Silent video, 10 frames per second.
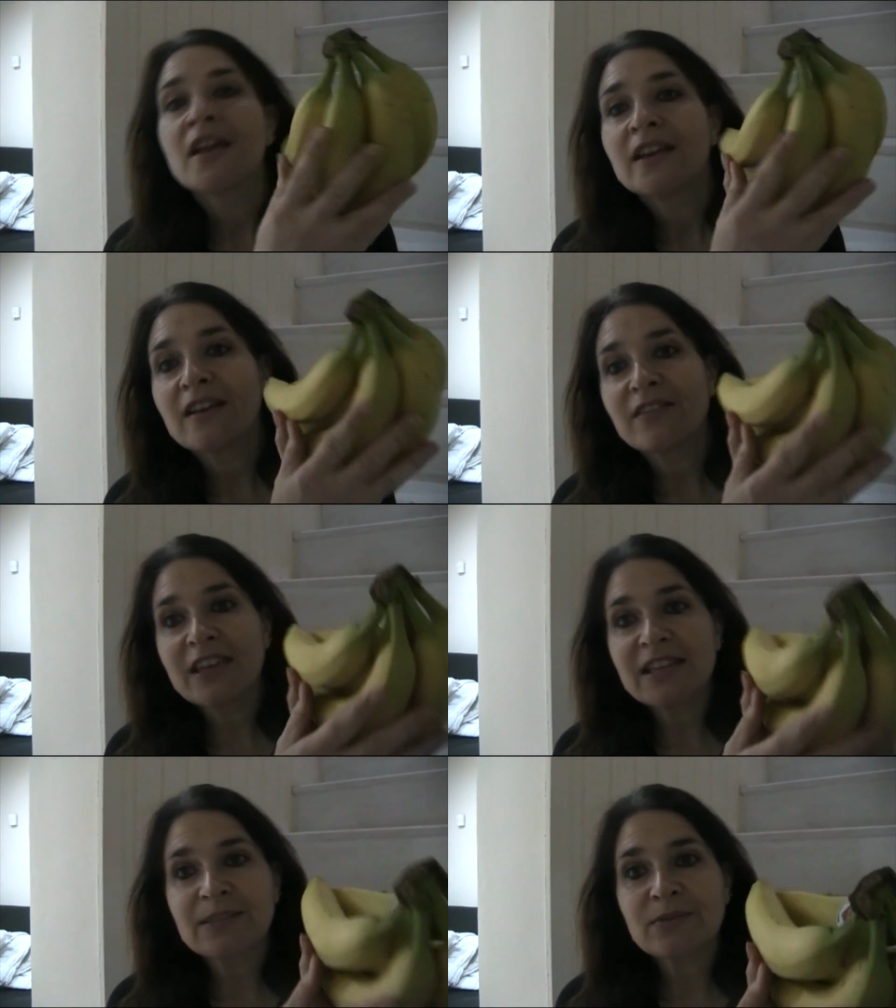Now
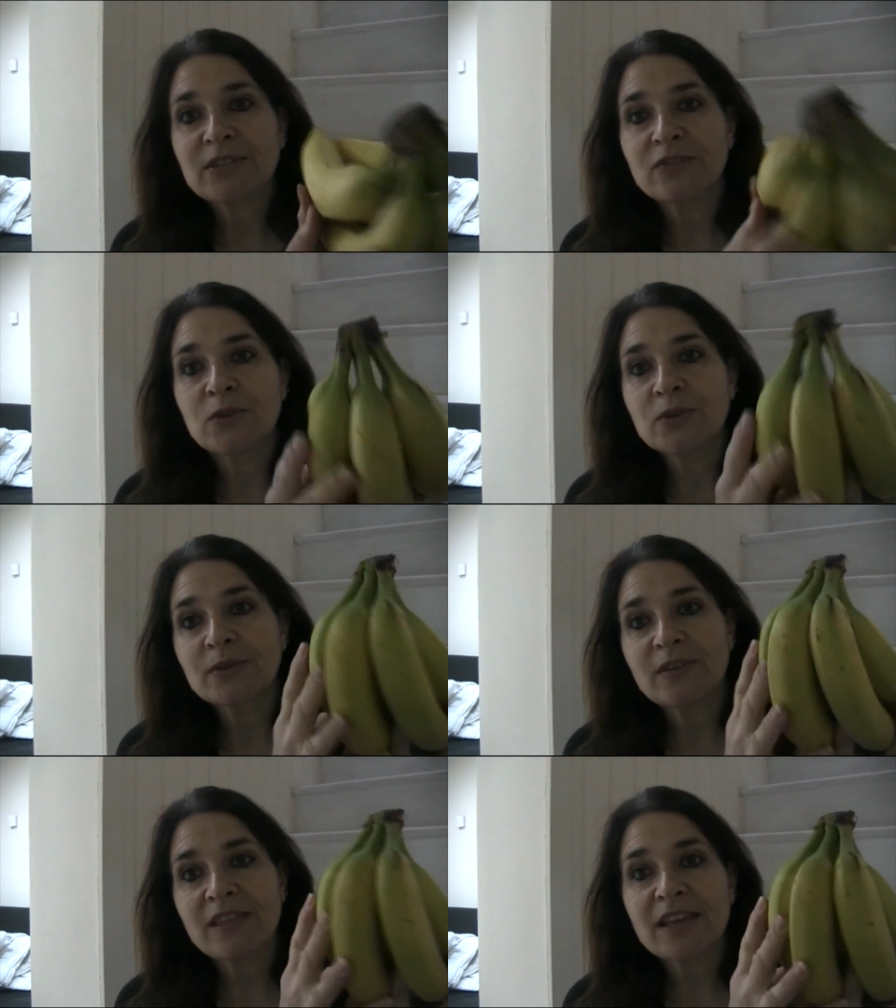these ones, of course,
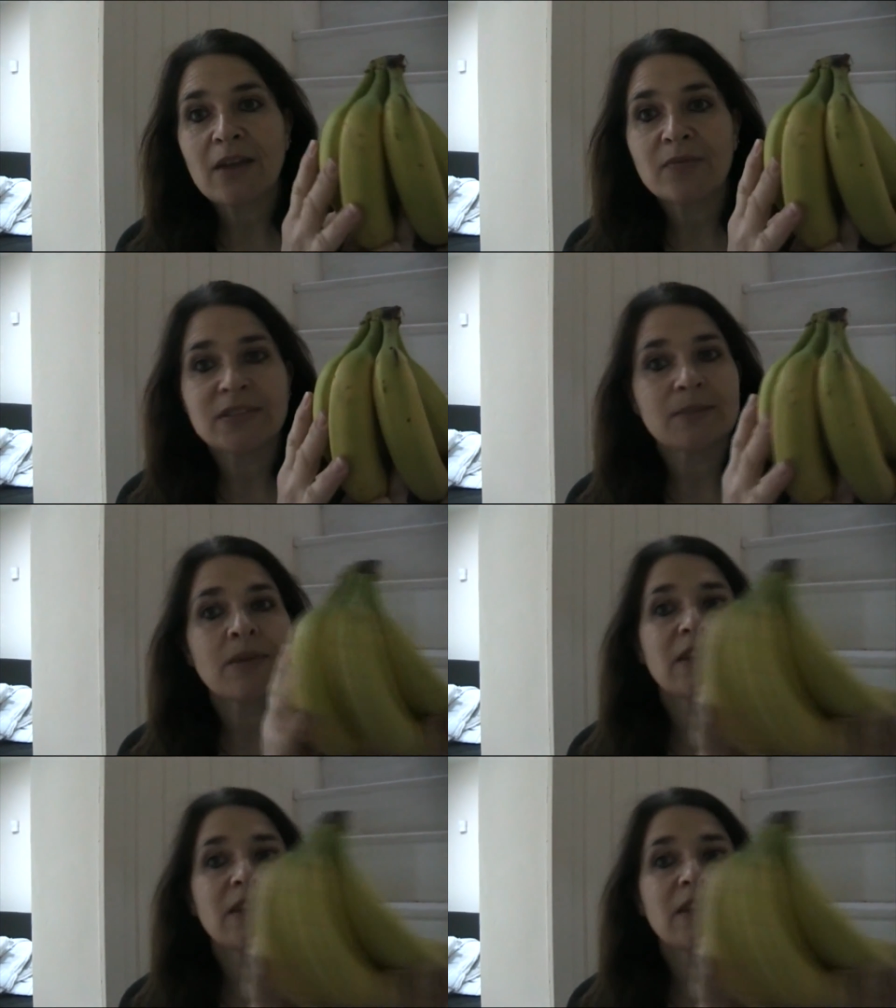whenever they come to me,